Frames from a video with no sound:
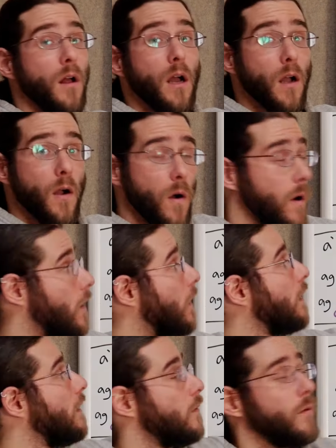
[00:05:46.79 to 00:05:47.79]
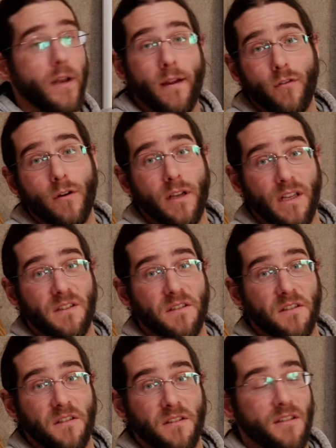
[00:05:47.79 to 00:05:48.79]
agol, whatever it
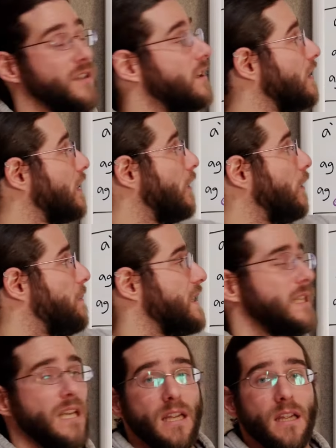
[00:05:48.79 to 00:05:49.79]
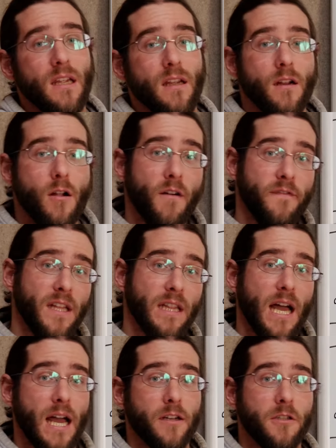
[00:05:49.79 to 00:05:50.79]
is. Kuchbeti, coffee
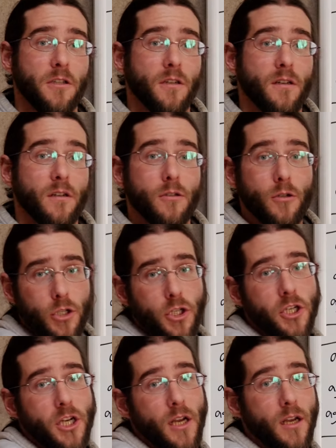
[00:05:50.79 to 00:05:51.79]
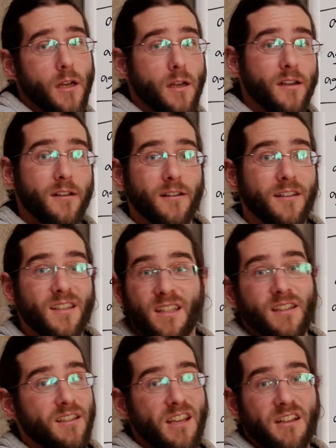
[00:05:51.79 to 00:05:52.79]
lacher, ushka,
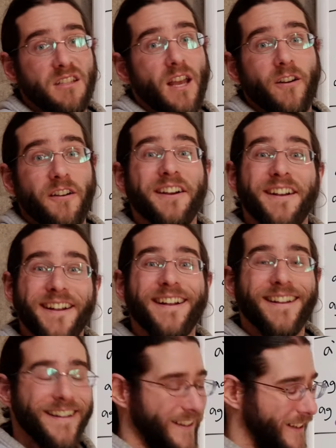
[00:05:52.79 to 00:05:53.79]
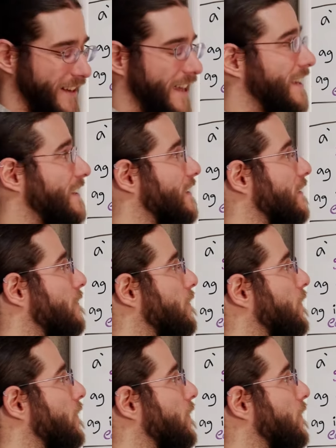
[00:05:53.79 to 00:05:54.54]
etc. Nice.